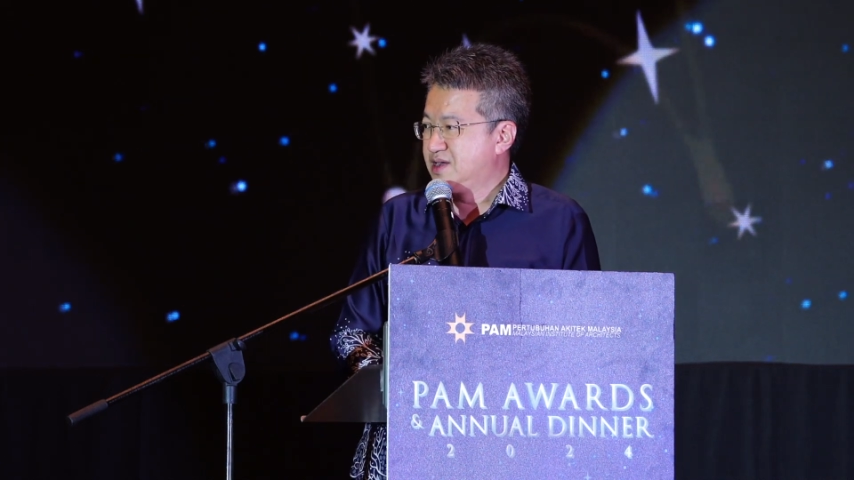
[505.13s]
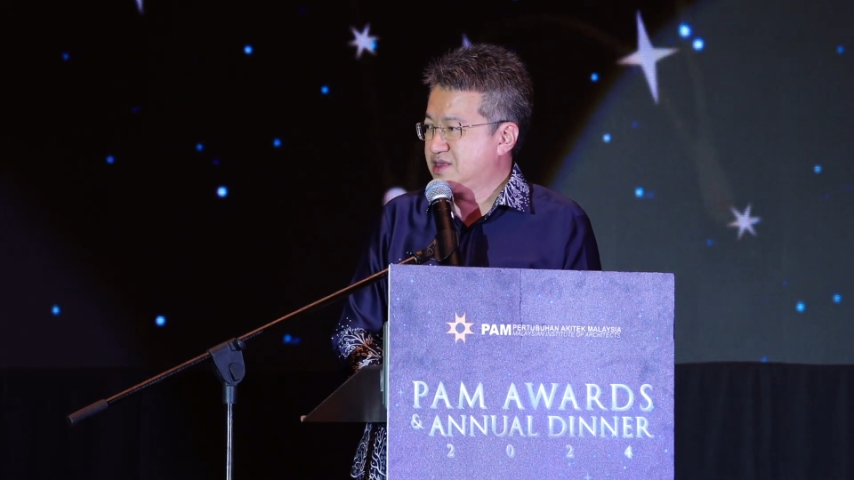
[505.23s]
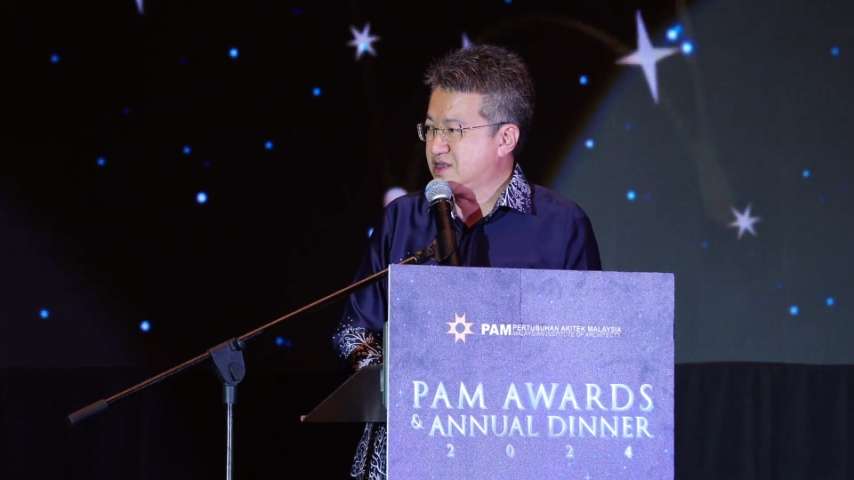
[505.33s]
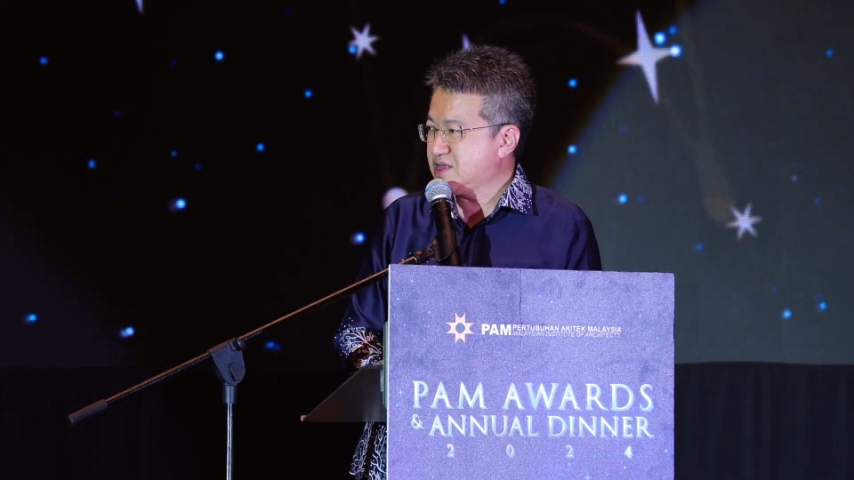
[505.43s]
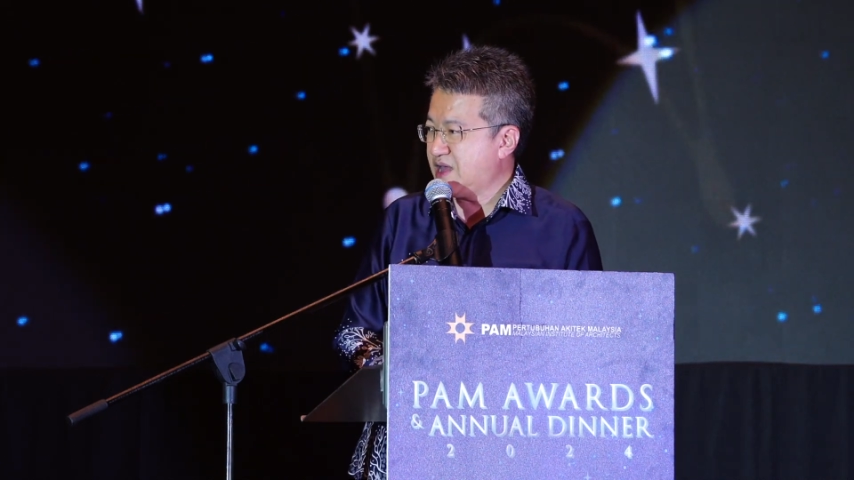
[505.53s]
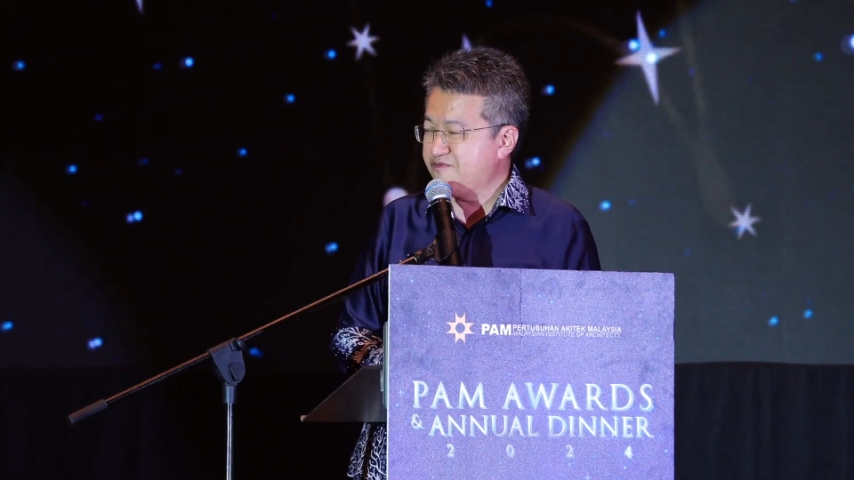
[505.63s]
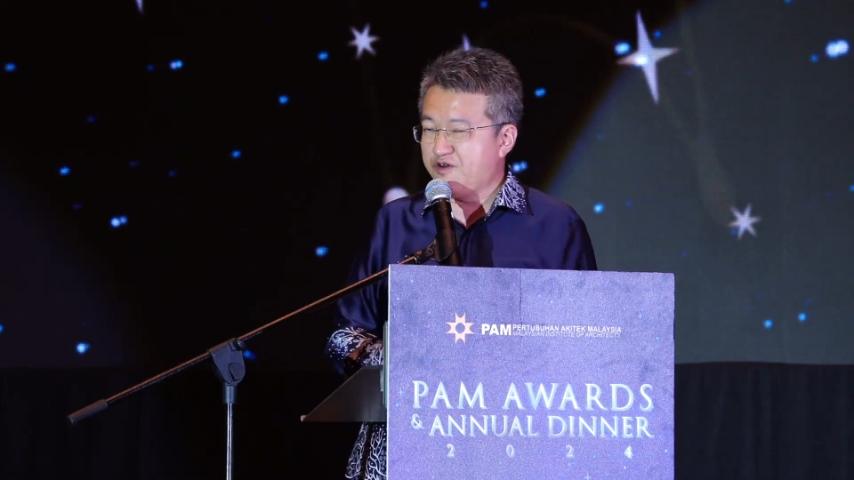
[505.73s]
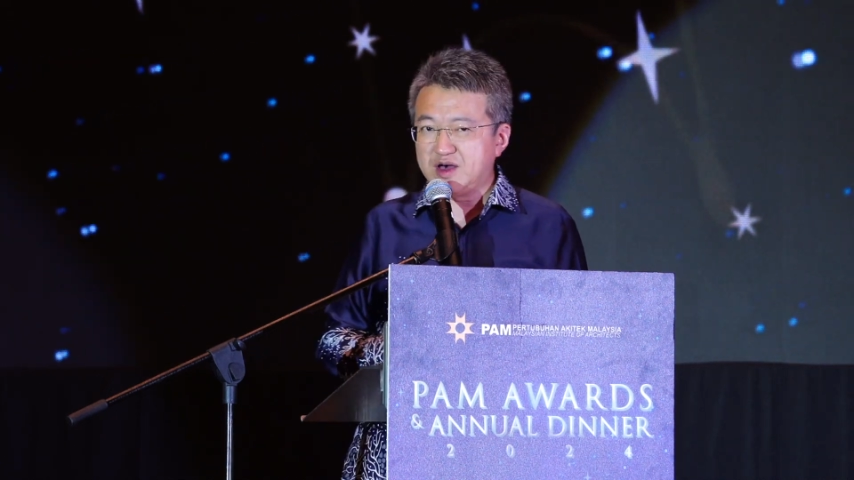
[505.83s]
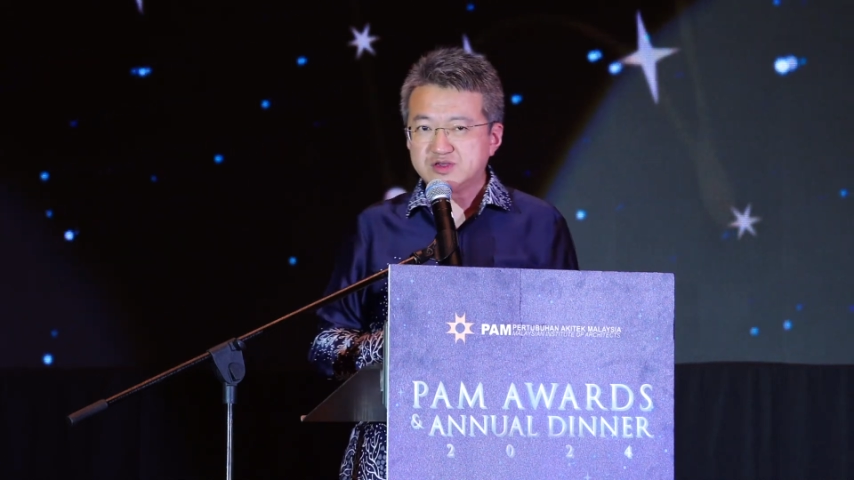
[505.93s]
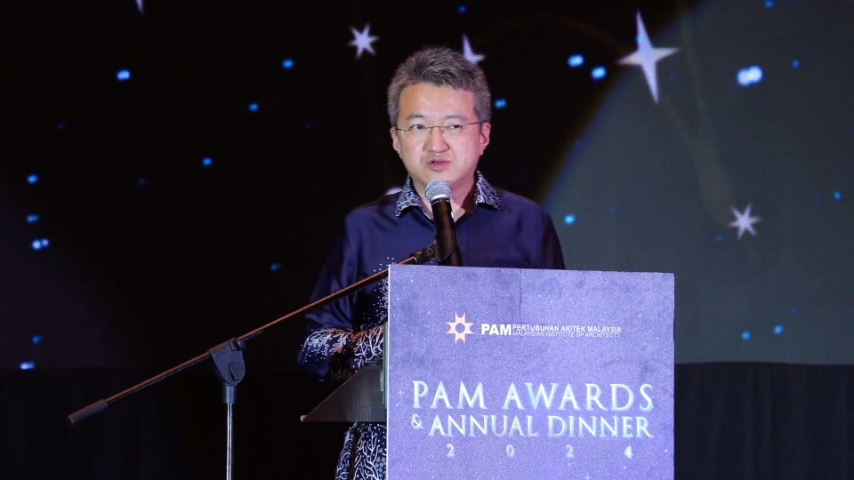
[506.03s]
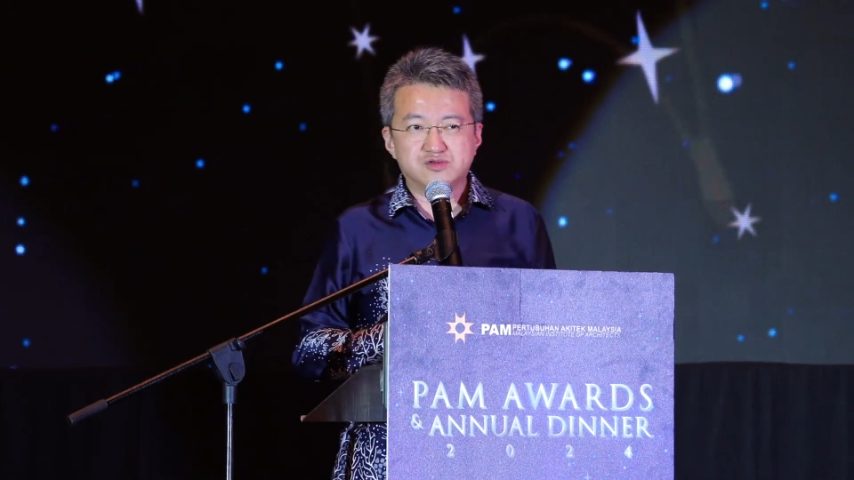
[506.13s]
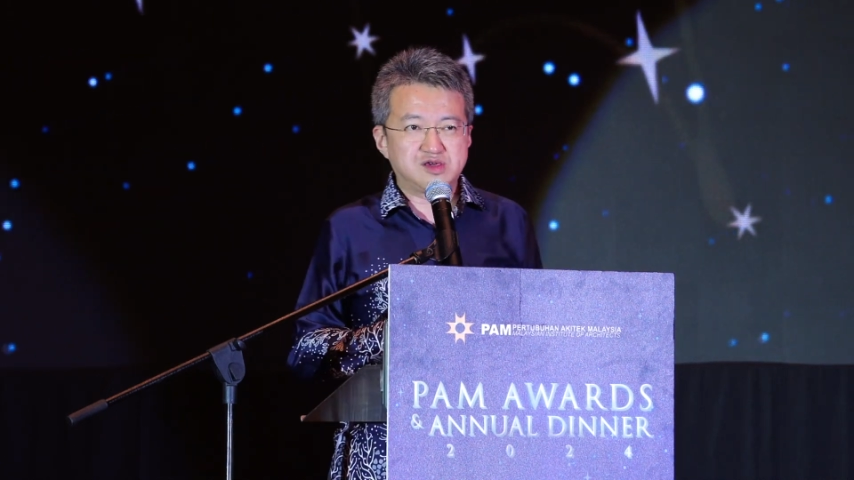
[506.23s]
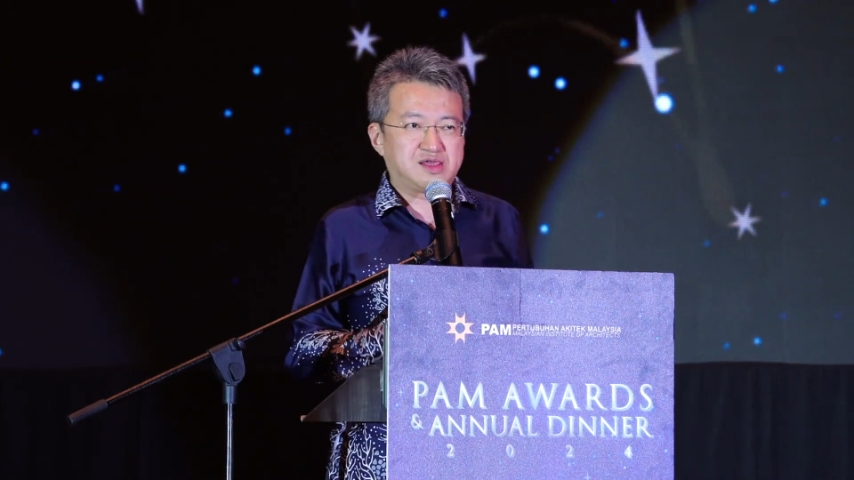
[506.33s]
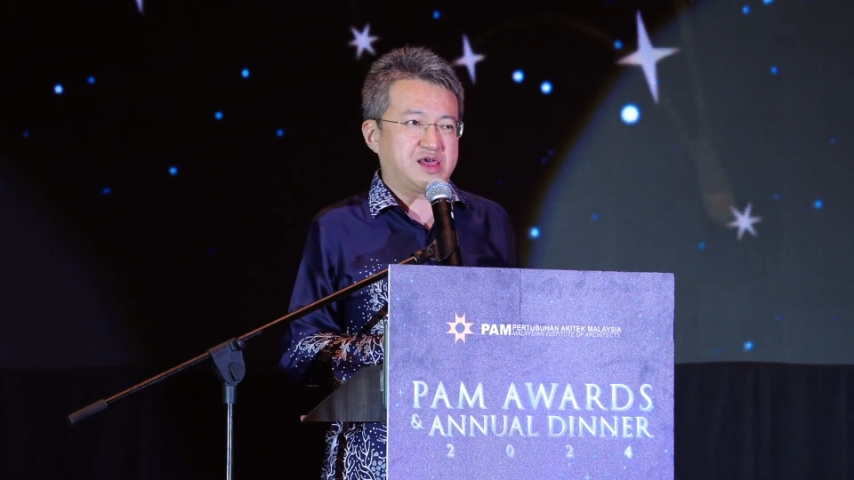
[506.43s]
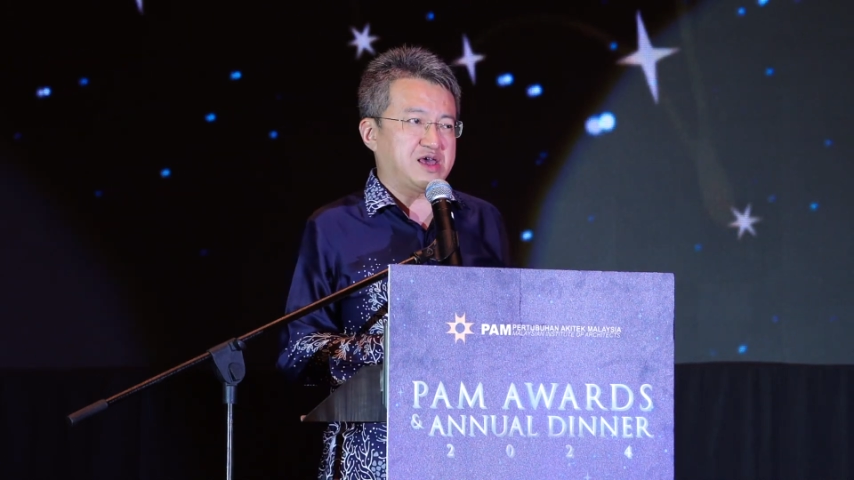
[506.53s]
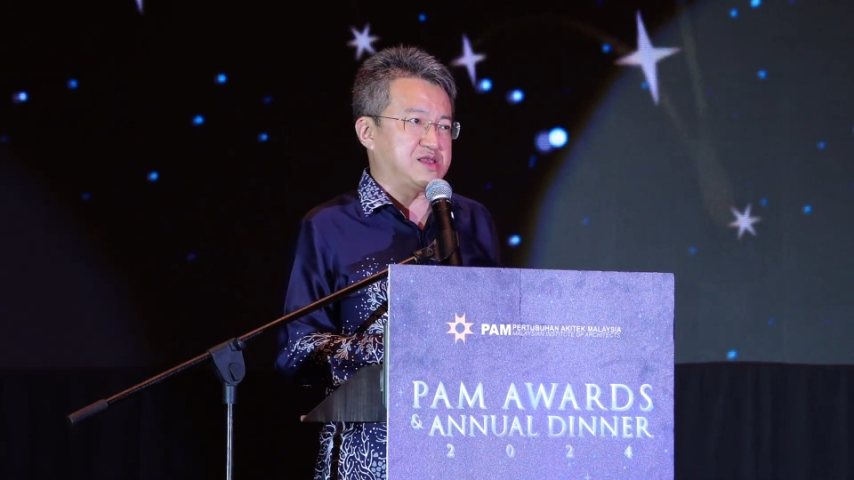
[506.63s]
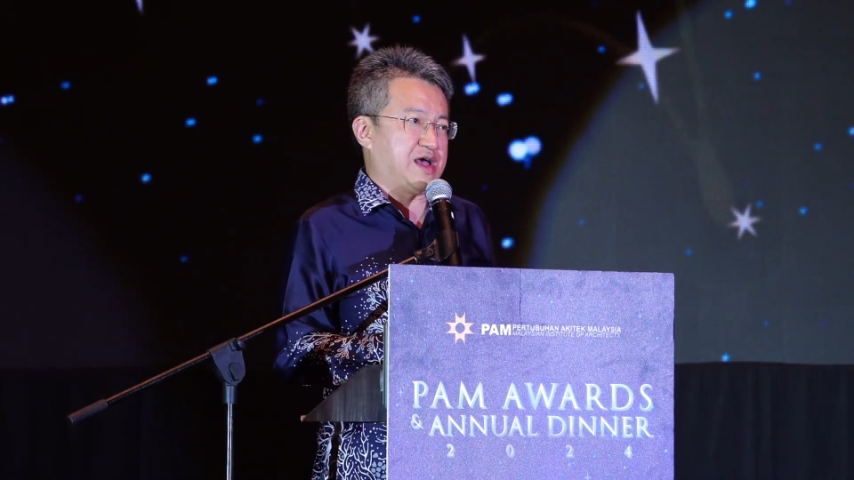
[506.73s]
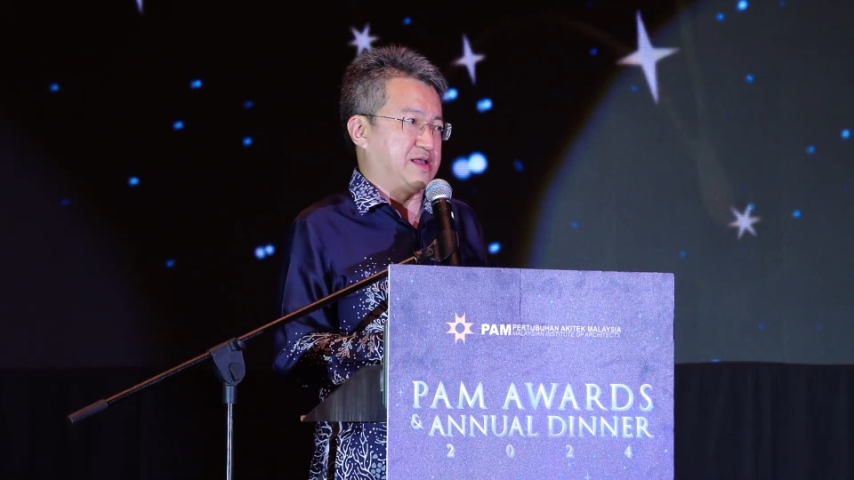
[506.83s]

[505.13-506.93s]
It is time for us to rethink